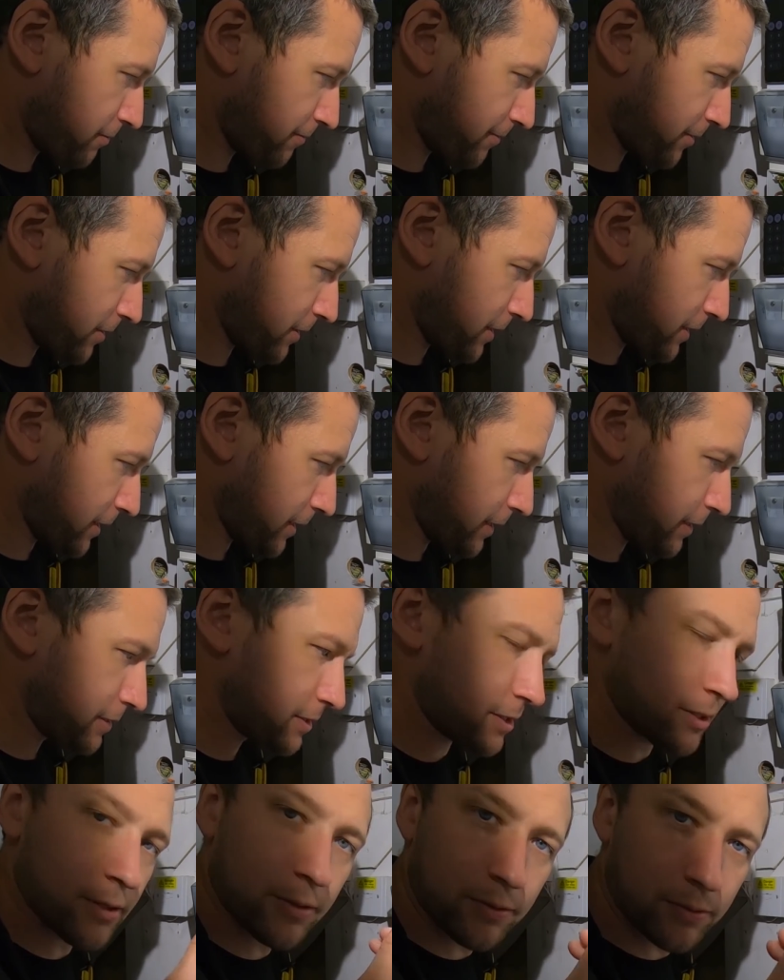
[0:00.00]
fly
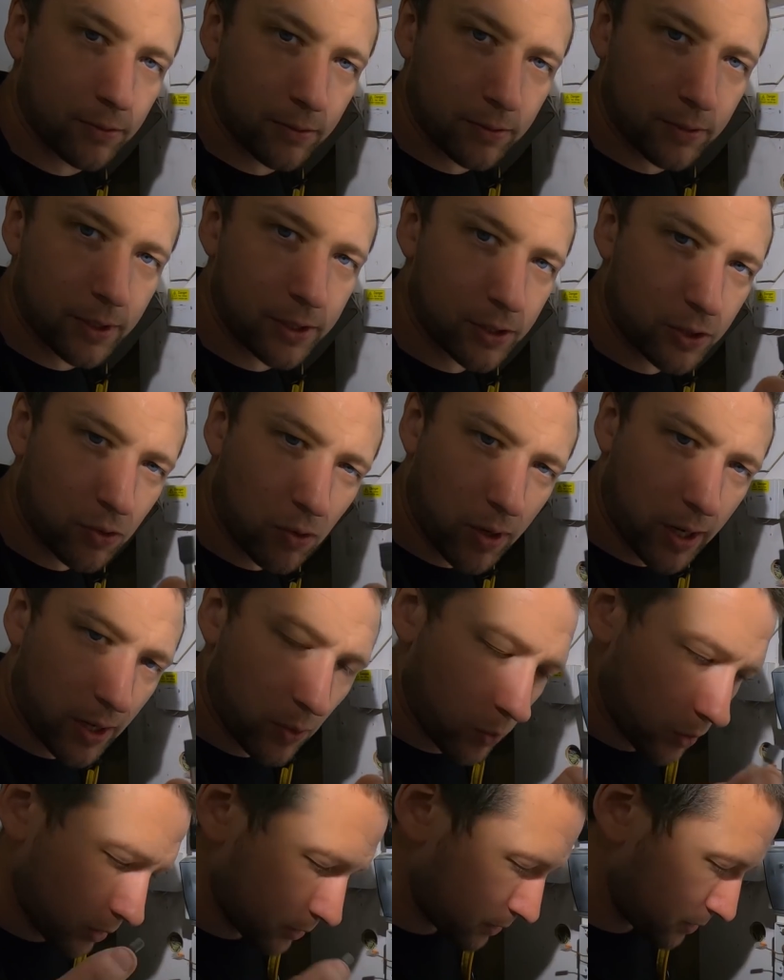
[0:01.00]
leads, these grey
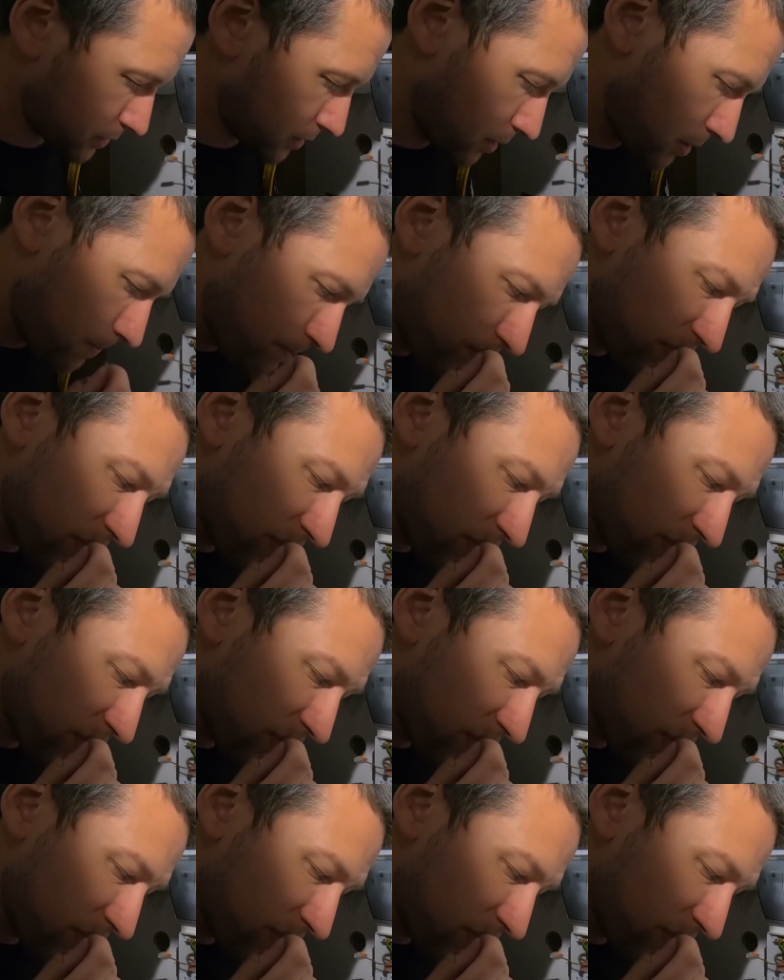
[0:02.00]
ones